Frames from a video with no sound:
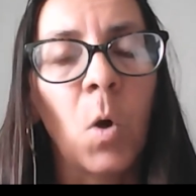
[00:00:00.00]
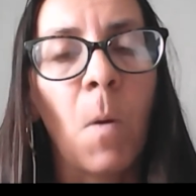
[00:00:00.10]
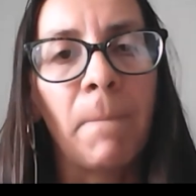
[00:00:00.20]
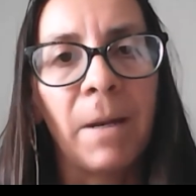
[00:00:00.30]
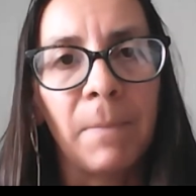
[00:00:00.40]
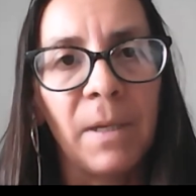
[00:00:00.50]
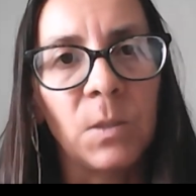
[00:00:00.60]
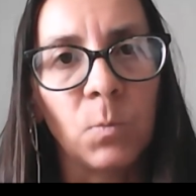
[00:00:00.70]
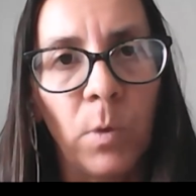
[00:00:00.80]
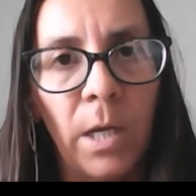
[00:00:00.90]

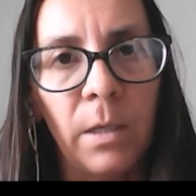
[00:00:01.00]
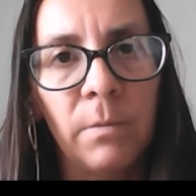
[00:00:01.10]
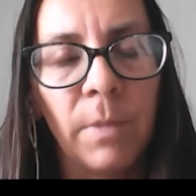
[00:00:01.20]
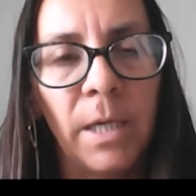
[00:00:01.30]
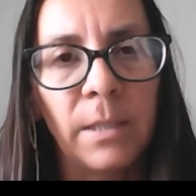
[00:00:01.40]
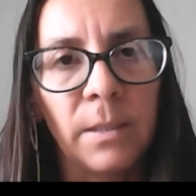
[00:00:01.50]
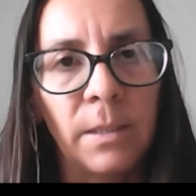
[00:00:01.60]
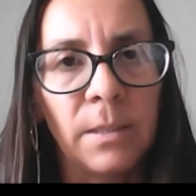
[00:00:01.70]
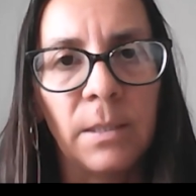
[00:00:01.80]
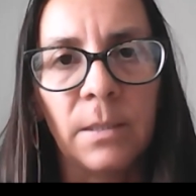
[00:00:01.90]
complements well my
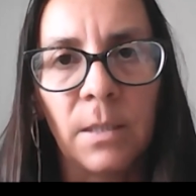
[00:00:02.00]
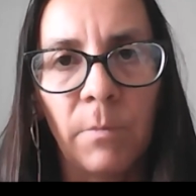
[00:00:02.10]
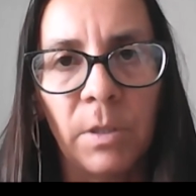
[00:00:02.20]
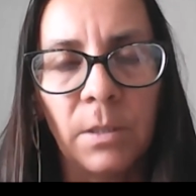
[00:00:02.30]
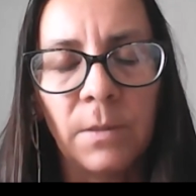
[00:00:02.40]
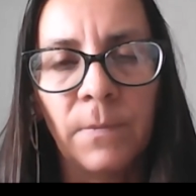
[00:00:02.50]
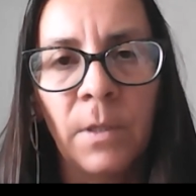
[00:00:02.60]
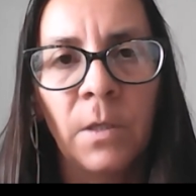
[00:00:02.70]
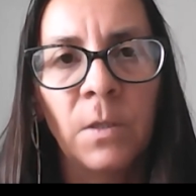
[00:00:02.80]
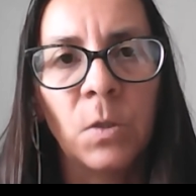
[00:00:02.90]
existing summaries.
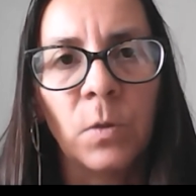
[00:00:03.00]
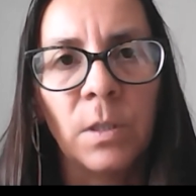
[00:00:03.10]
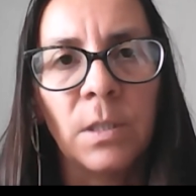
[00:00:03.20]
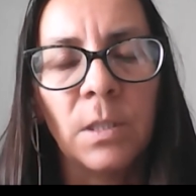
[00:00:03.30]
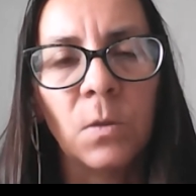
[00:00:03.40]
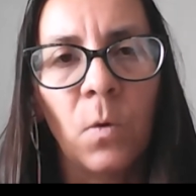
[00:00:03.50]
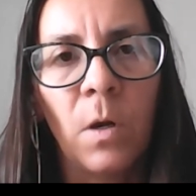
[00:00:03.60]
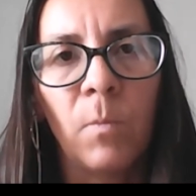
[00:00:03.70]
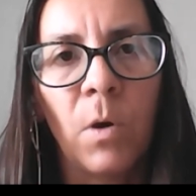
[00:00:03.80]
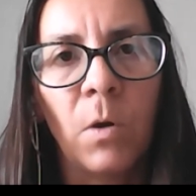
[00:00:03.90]
So this is
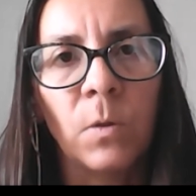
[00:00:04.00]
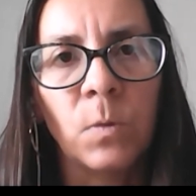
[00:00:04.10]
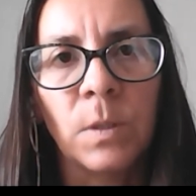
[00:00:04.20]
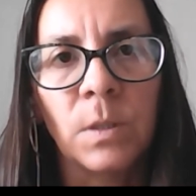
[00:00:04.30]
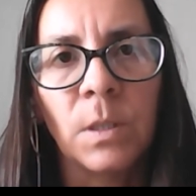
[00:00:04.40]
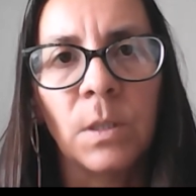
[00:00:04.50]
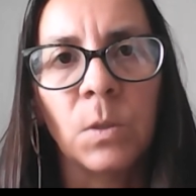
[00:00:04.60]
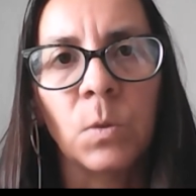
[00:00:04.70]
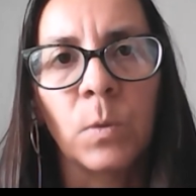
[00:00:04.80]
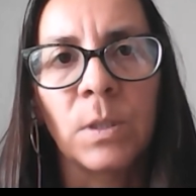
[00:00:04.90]
all about
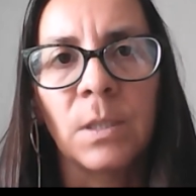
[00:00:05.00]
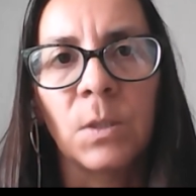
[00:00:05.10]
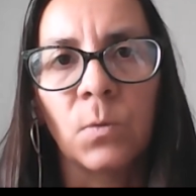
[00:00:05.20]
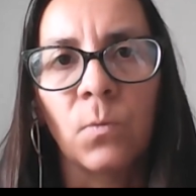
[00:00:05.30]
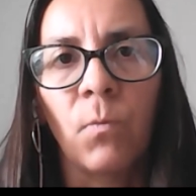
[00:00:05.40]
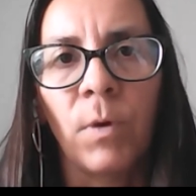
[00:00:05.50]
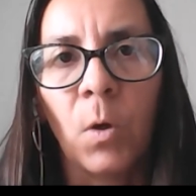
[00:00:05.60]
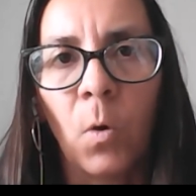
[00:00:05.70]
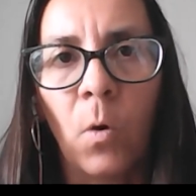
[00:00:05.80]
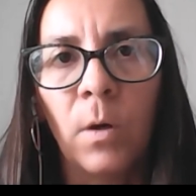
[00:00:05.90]
2022
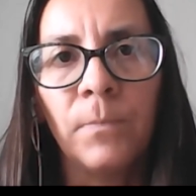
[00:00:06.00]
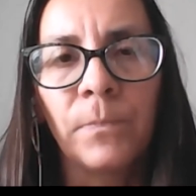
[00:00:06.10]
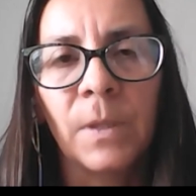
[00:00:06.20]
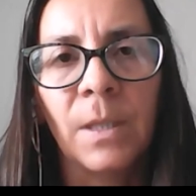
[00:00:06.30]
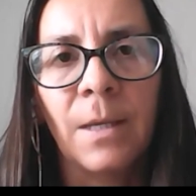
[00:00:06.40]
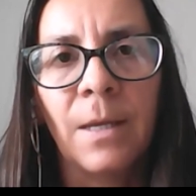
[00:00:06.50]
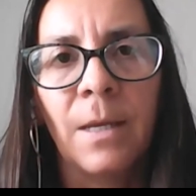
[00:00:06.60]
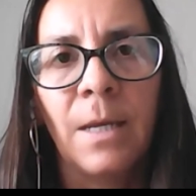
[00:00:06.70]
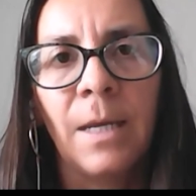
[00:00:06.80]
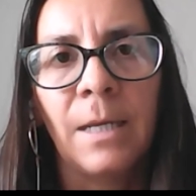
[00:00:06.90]
recall
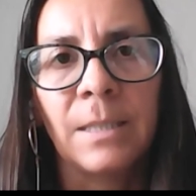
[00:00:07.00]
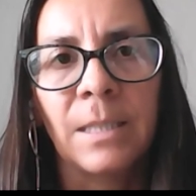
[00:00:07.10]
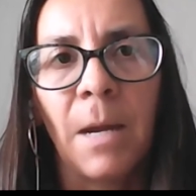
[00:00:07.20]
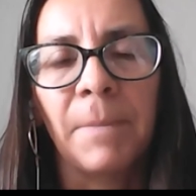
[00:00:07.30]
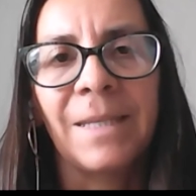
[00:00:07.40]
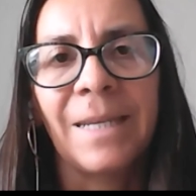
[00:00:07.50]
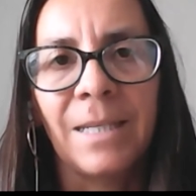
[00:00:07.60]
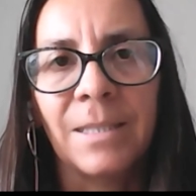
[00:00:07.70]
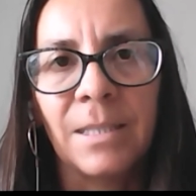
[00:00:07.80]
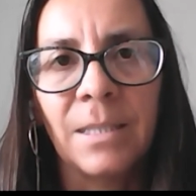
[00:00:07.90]
exam
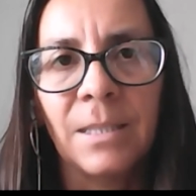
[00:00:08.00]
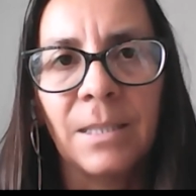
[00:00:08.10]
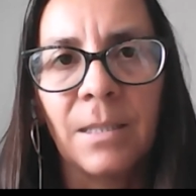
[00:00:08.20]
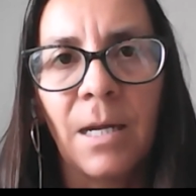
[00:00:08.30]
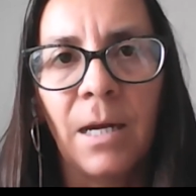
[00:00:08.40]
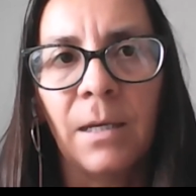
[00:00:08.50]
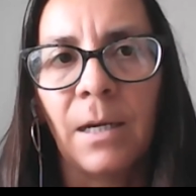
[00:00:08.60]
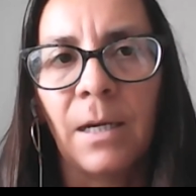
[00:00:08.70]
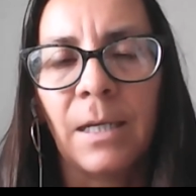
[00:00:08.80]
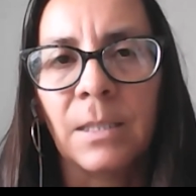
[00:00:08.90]
cases
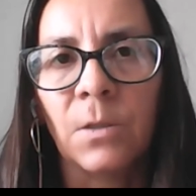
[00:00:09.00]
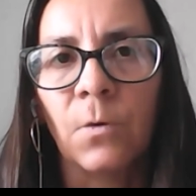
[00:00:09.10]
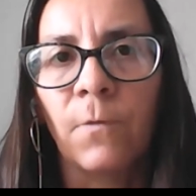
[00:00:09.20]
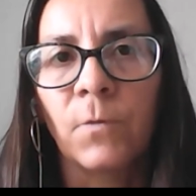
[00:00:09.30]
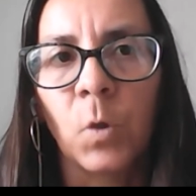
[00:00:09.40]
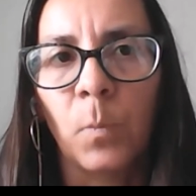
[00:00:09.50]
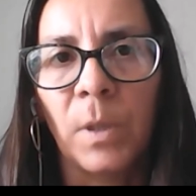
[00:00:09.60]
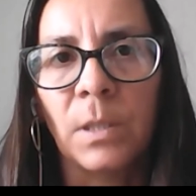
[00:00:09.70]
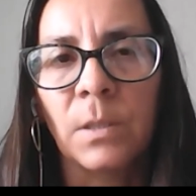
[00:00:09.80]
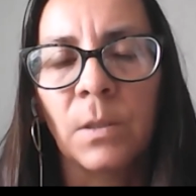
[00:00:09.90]
and a cluster of
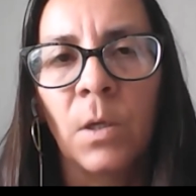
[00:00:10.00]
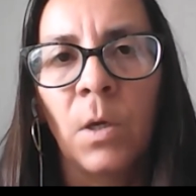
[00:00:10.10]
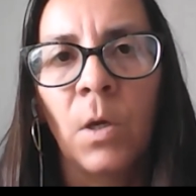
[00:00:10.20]
topics,